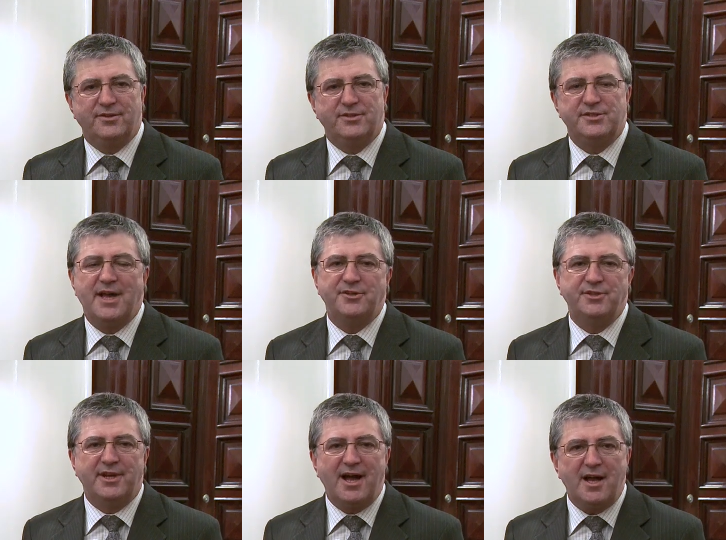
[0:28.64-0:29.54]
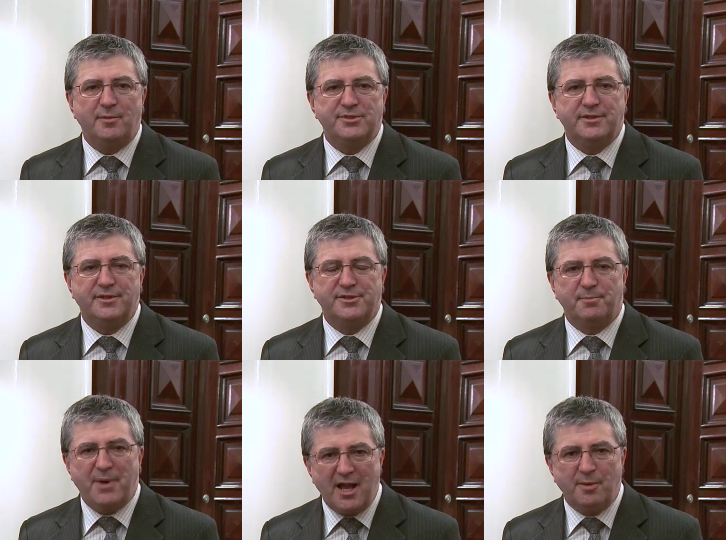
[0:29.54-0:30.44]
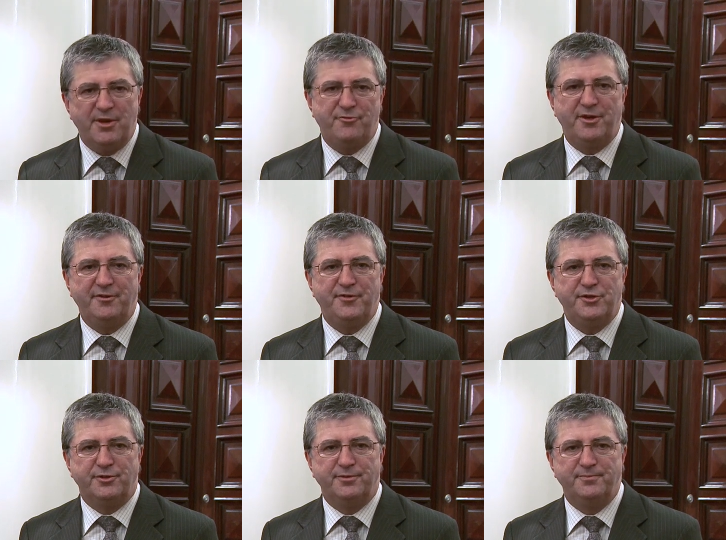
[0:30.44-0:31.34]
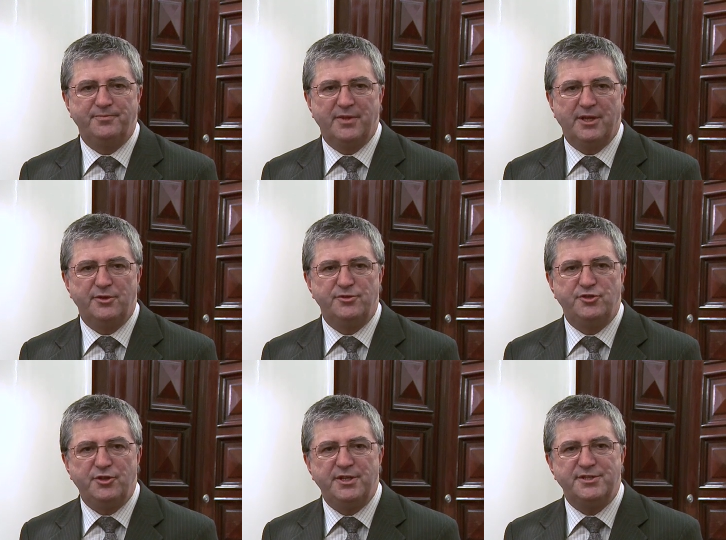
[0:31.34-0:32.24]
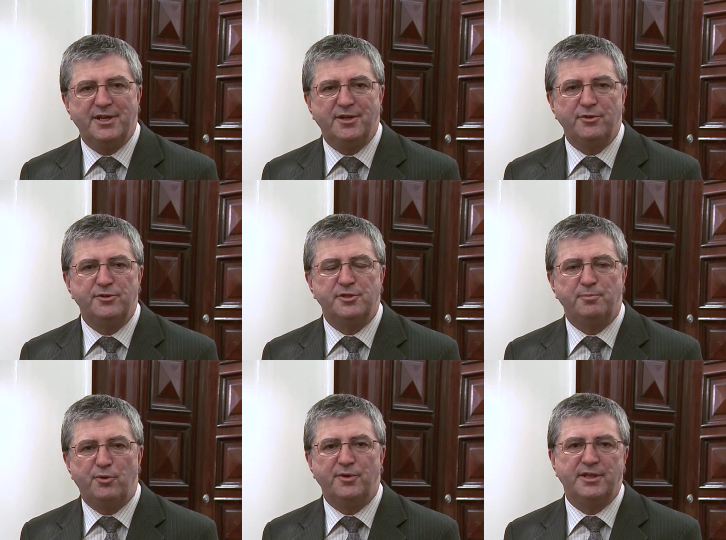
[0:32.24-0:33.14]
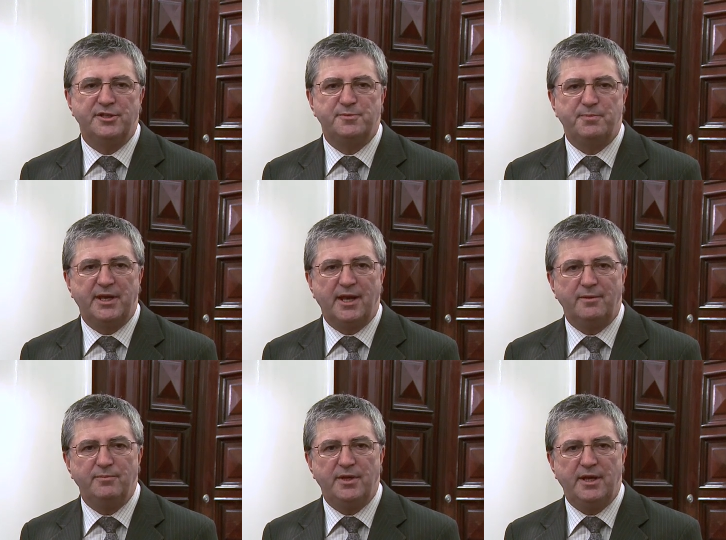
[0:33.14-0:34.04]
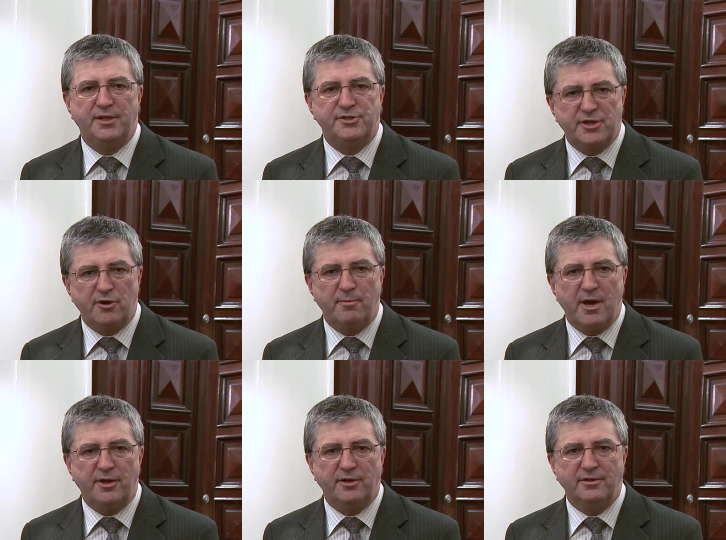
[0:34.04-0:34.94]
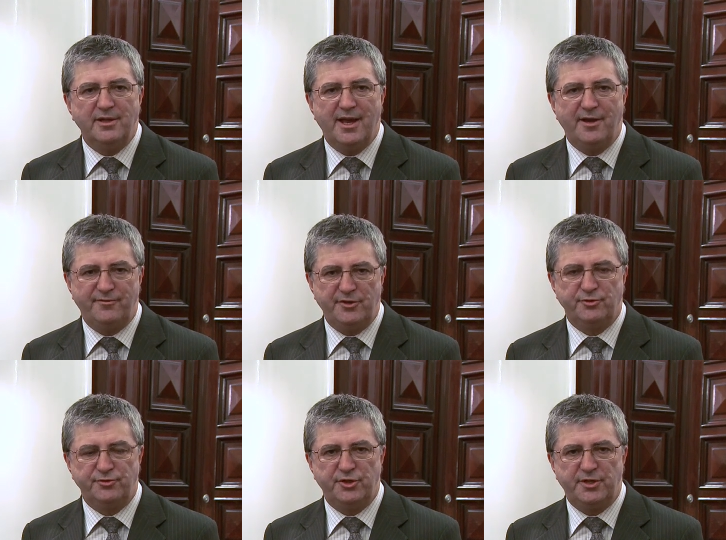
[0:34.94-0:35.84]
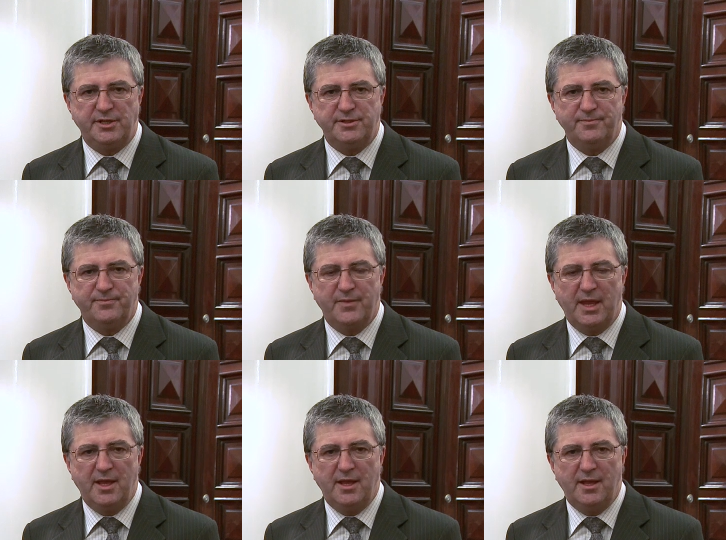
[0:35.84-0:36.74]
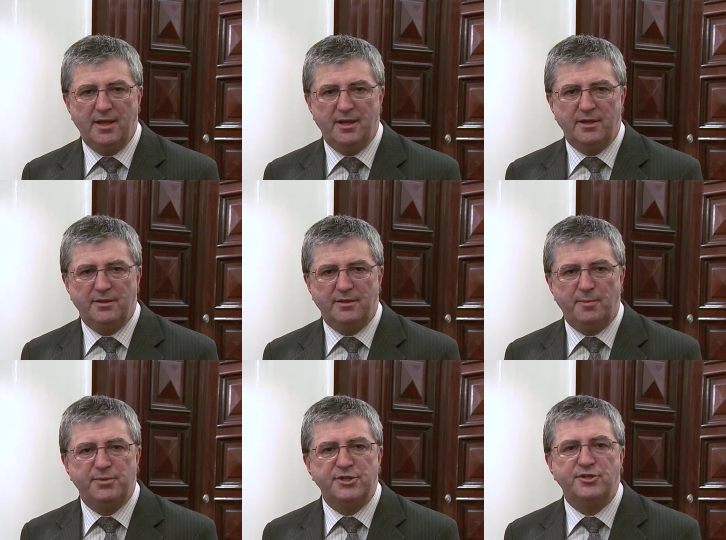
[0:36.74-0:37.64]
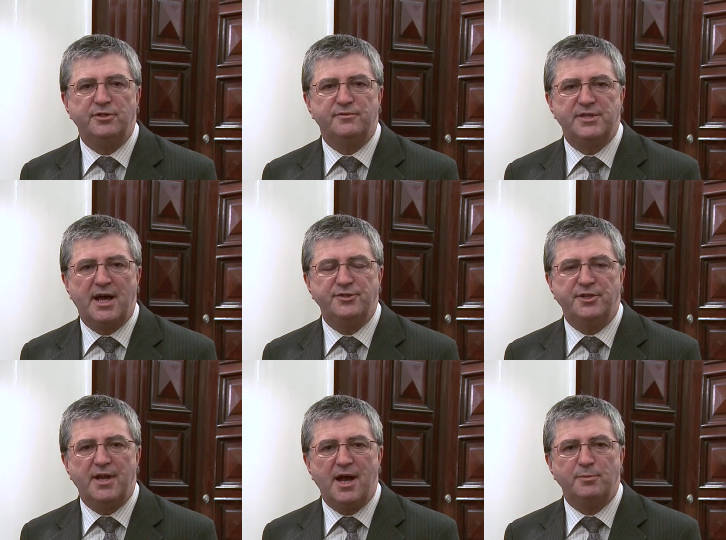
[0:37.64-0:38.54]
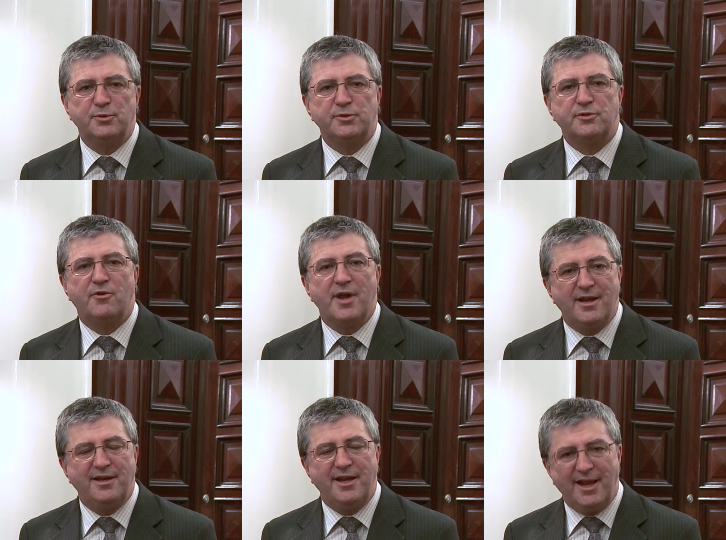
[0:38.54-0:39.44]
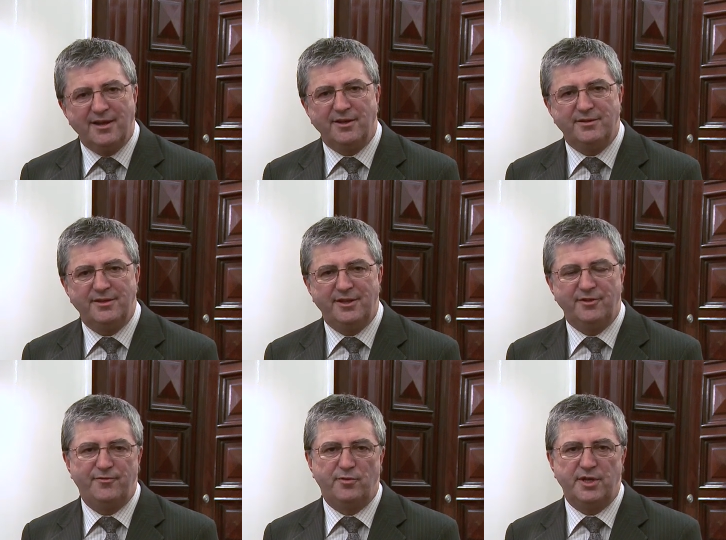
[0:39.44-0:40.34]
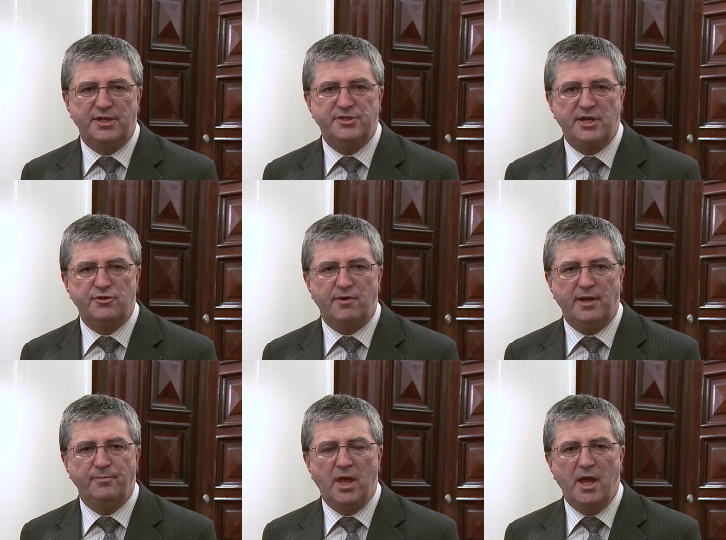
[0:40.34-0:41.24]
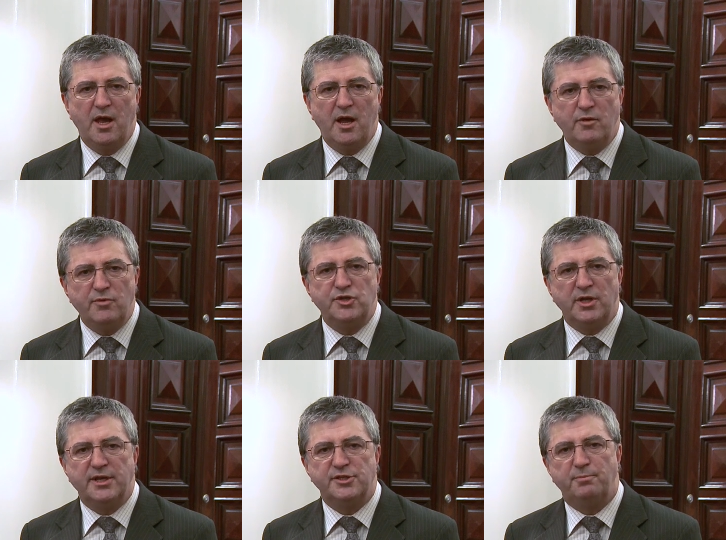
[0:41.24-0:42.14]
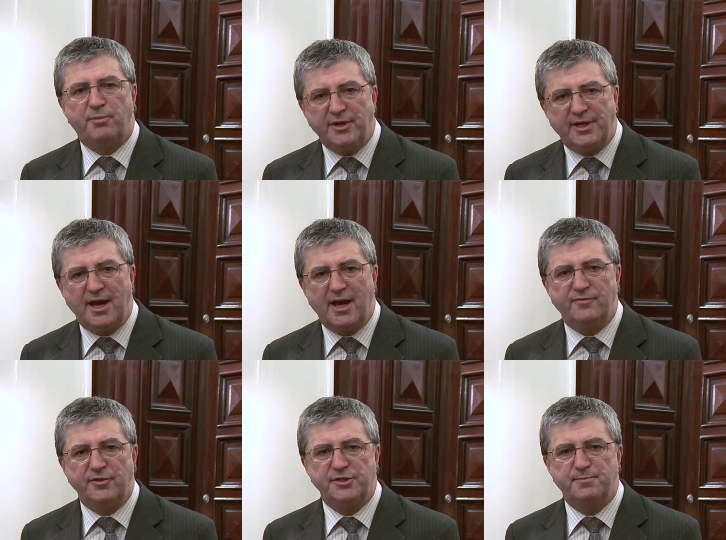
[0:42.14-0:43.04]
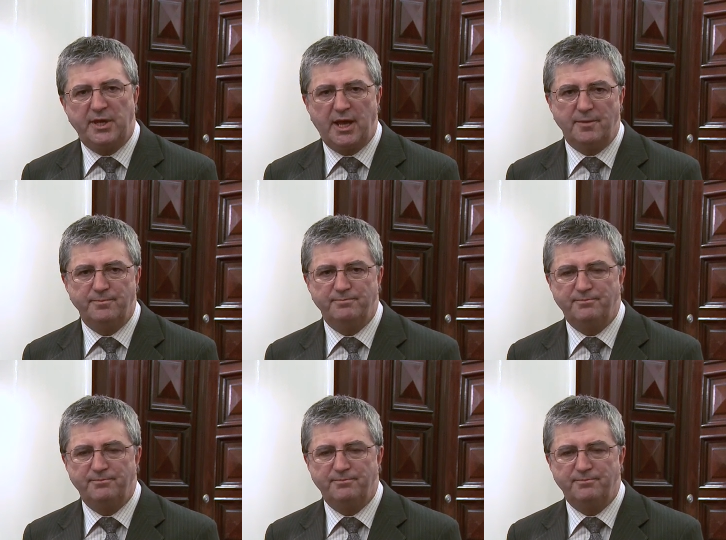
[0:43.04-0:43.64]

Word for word: The Sergeant at Arms is a parliamentary official whose duties include supporting the Speaker in ceremonial and official duties. The position of Sergeant at Arms was created in England in the 14th century, originally as a bodyguard for the Speaker.